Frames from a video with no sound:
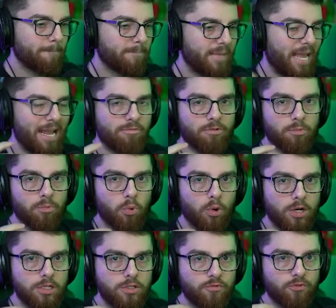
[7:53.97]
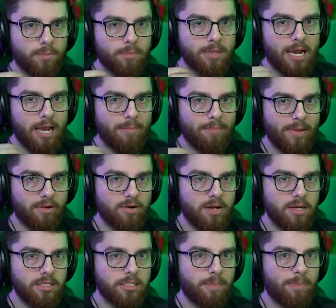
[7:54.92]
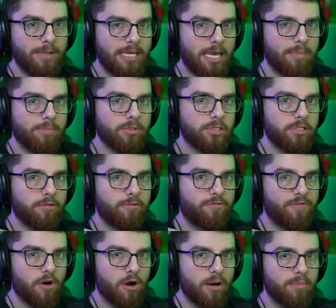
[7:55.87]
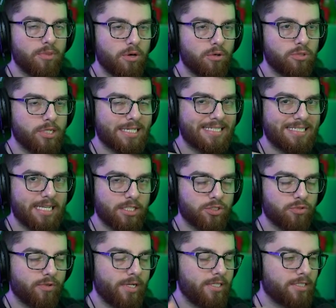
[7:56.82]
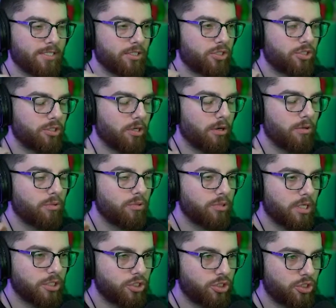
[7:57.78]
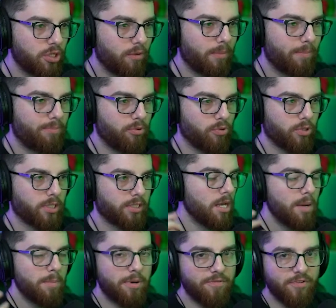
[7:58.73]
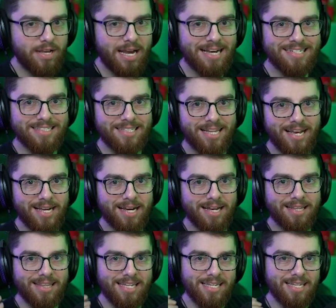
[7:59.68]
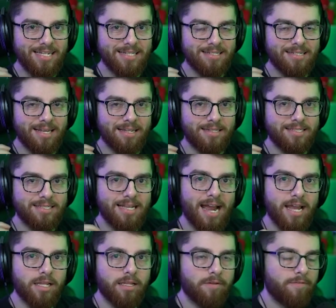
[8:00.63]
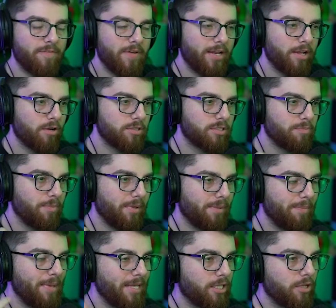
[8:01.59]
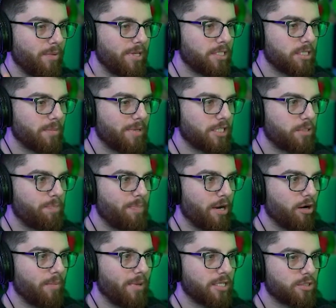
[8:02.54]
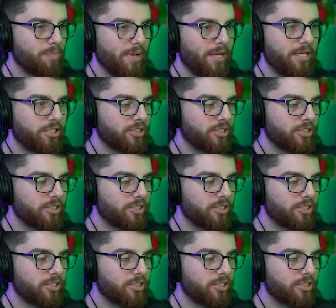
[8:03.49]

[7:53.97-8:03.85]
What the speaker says: and rewards from Chimera to be able to farm those accessories is so important. But if you guys like these style of videos, me doing some experiments, me just